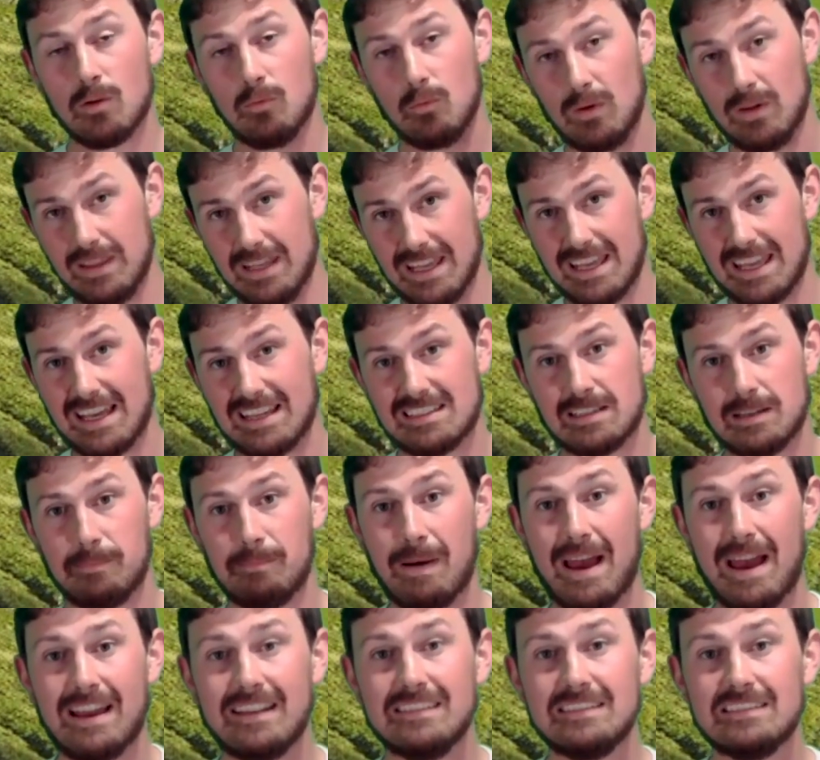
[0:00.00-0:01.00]
When they get
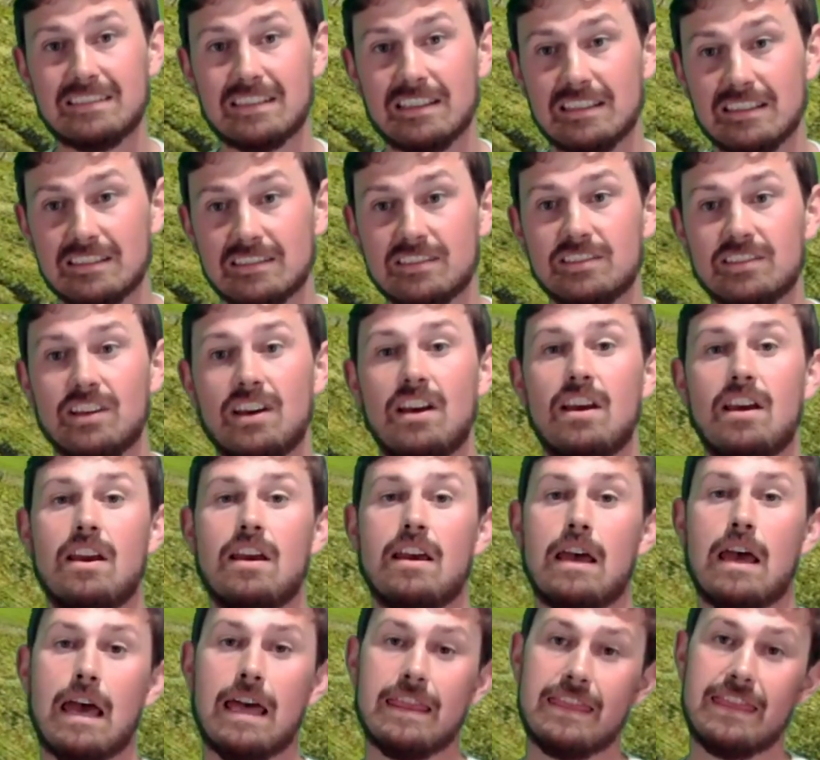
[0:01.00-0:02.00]
abandoned,
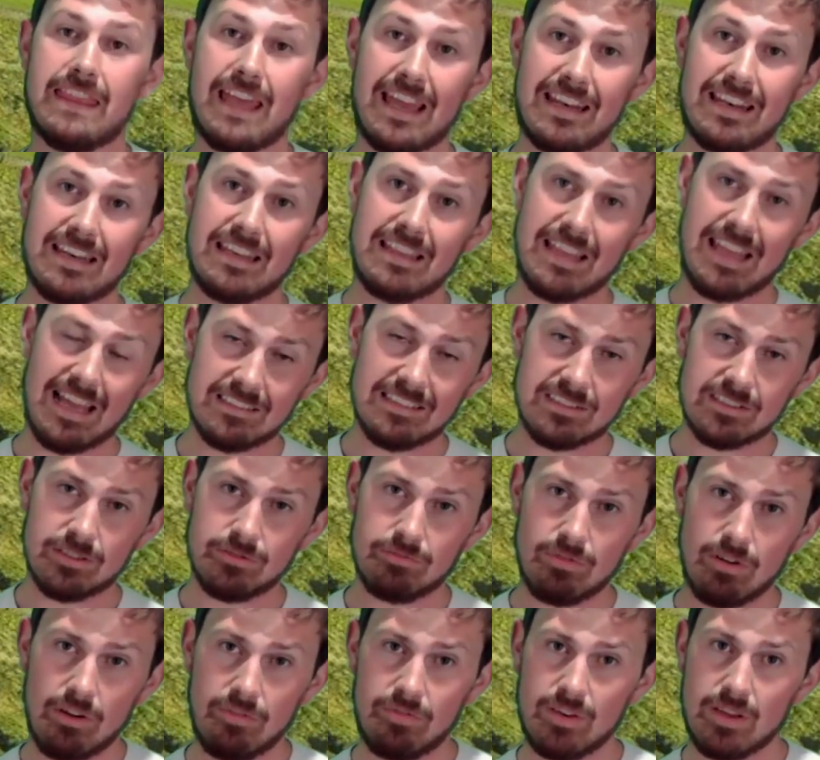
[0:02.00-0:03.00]
then that's
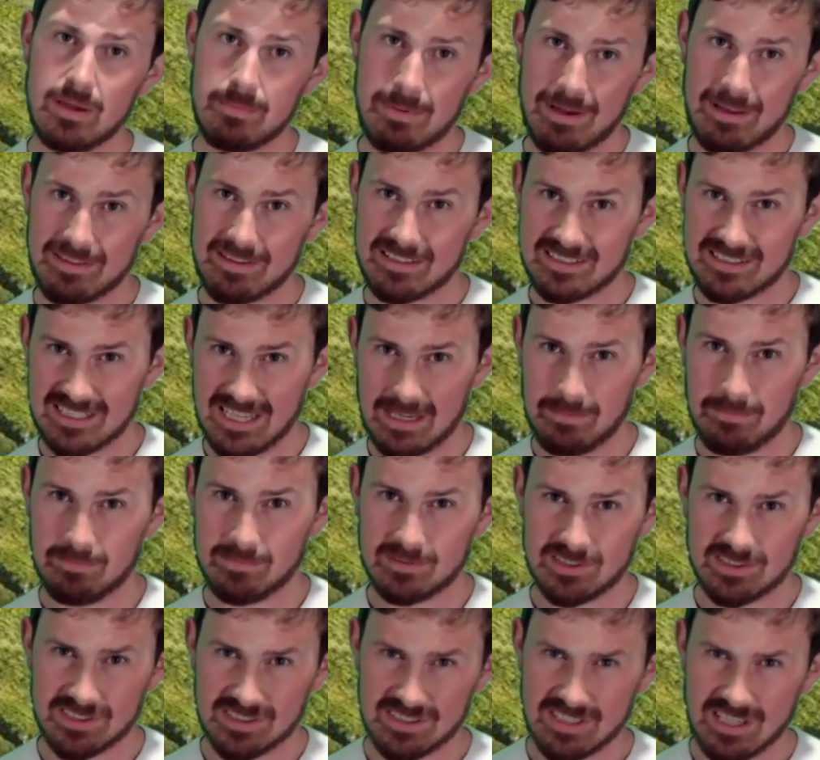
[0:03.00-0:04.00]
roughly about the
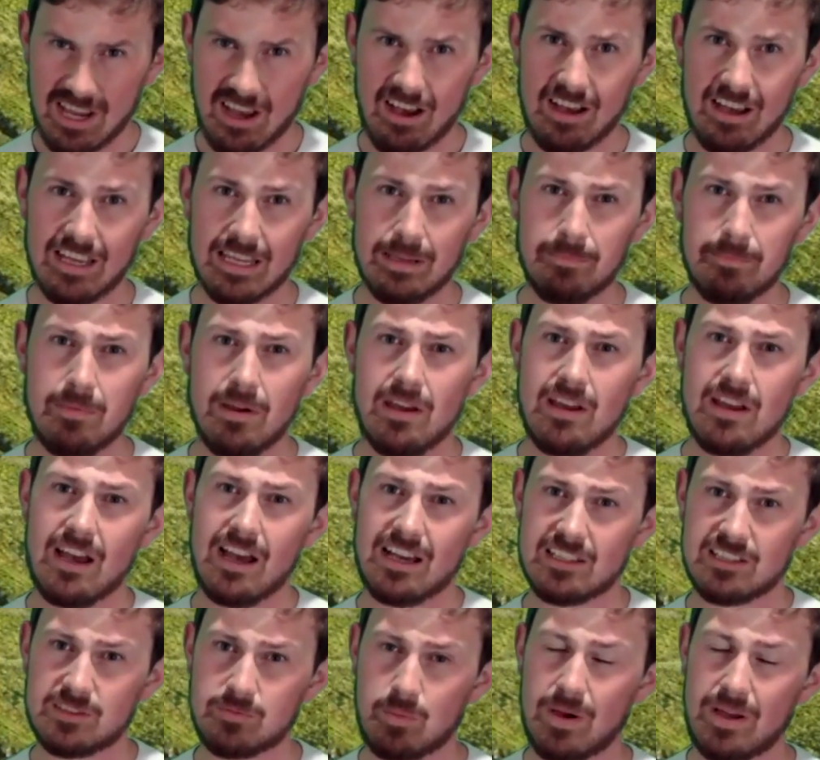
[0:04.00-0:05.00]
same time
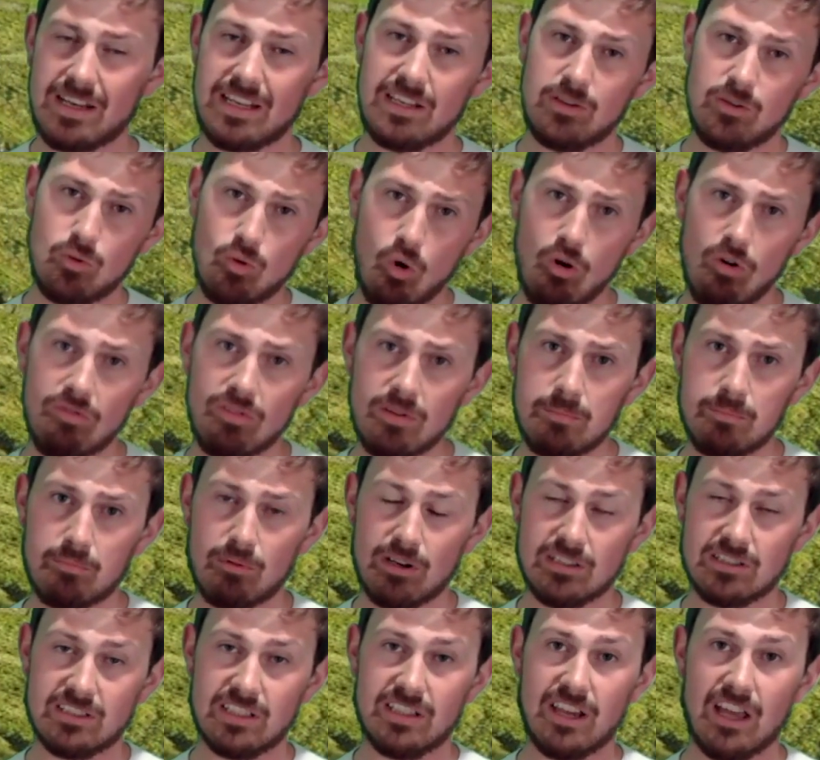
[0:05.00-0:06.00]
as when in Northern
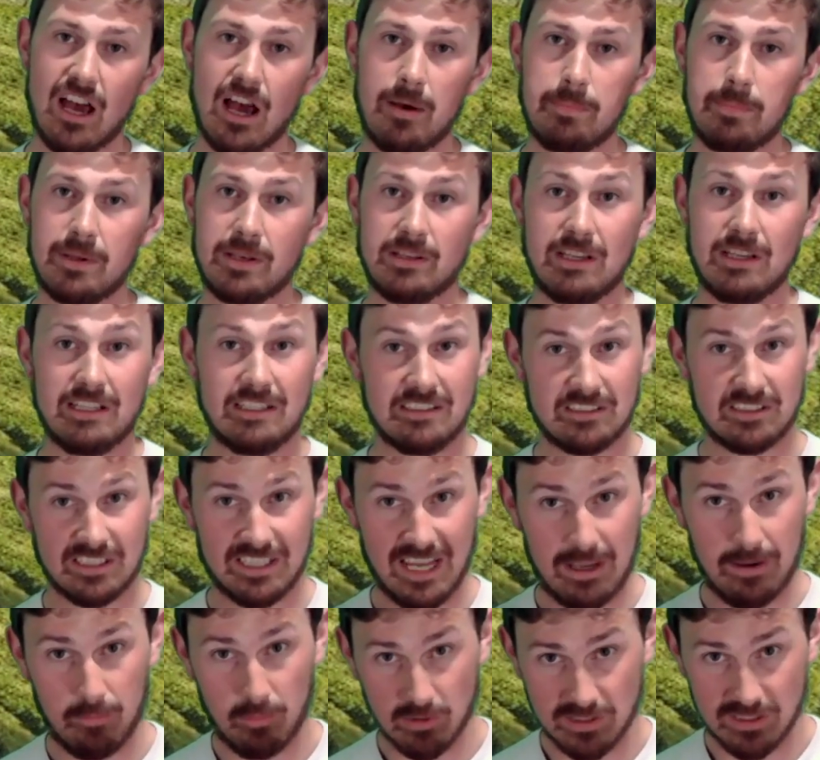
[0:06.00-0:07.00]
Britain, up in
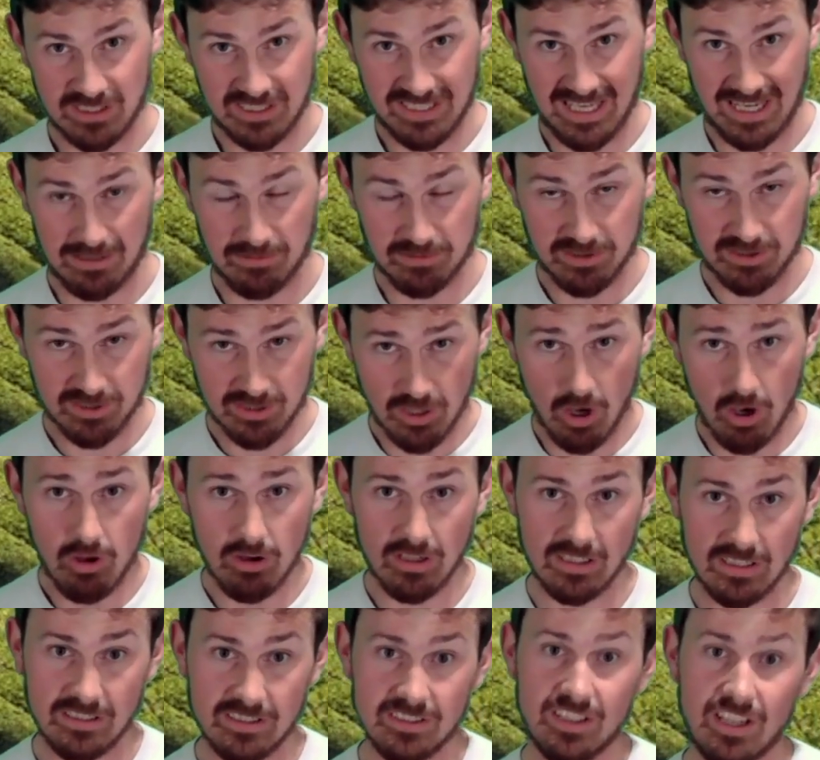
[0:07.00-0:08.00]
today what is now
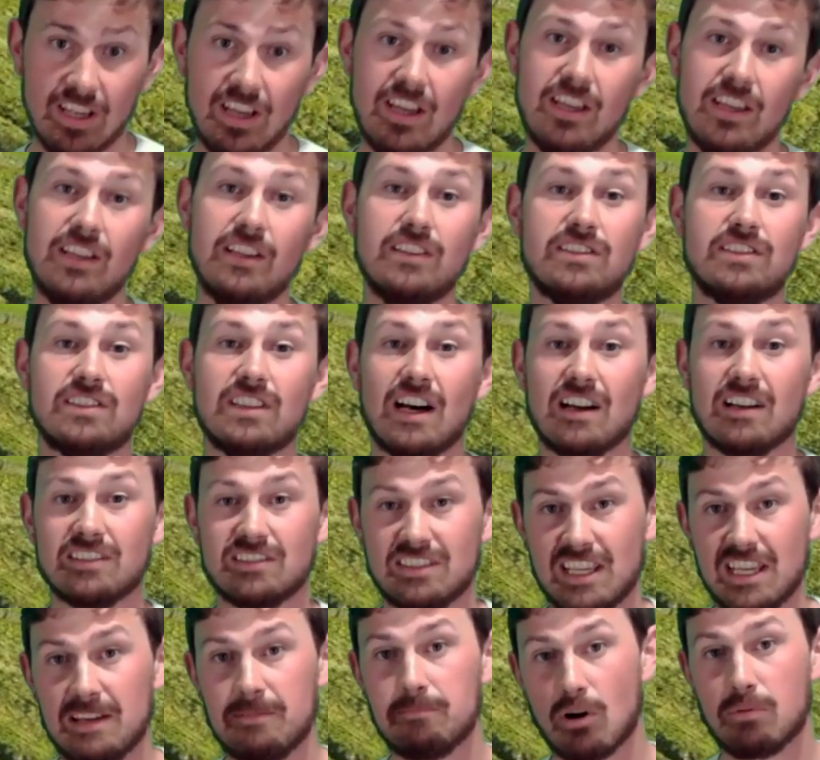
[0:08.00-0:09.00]
Scotland, you start
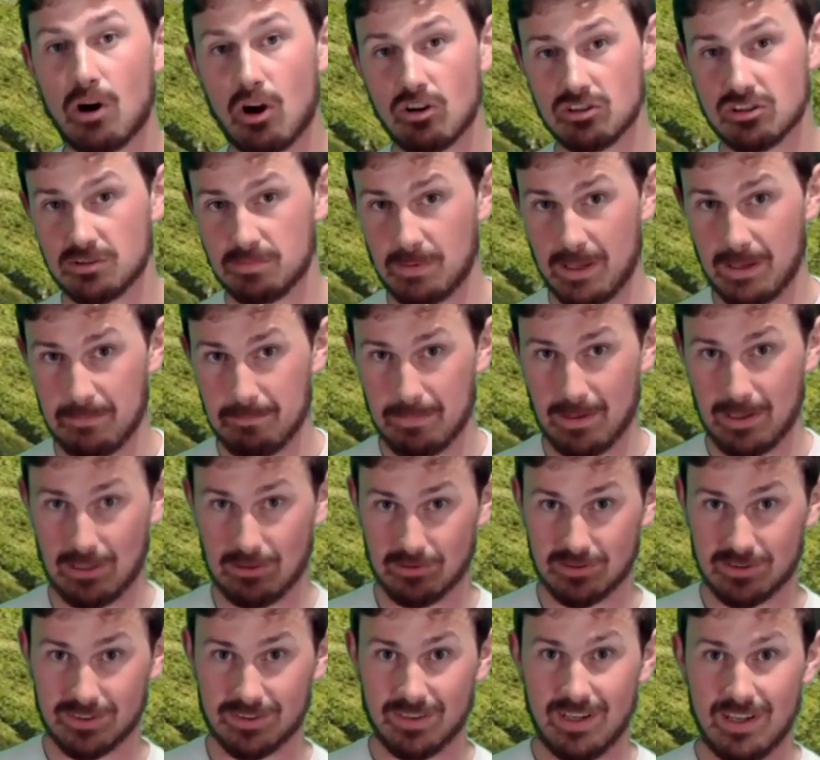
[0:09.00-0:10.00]
seeing brochs being
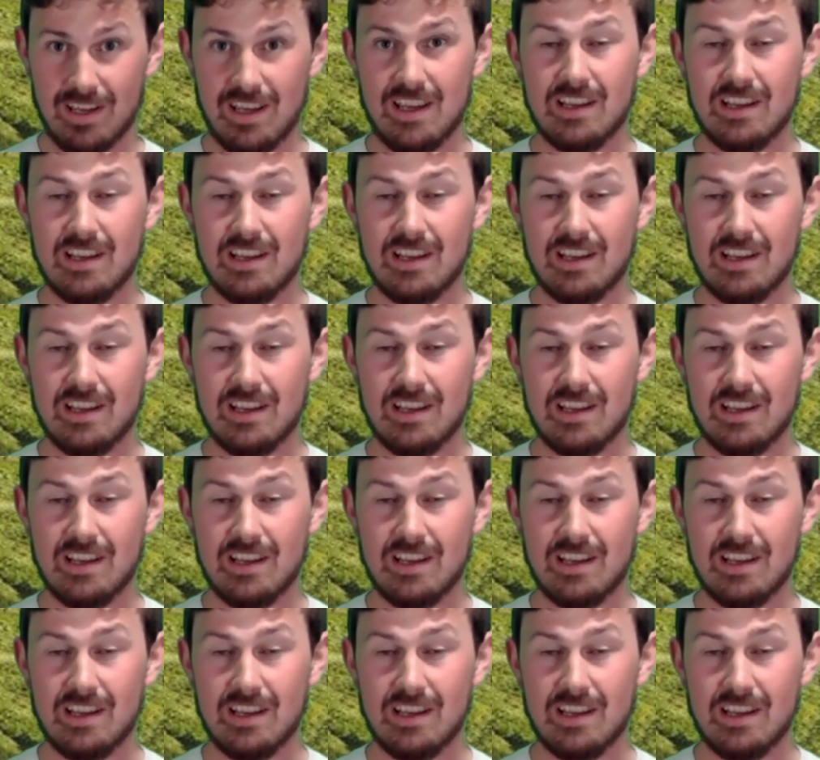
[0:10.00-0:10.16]
built.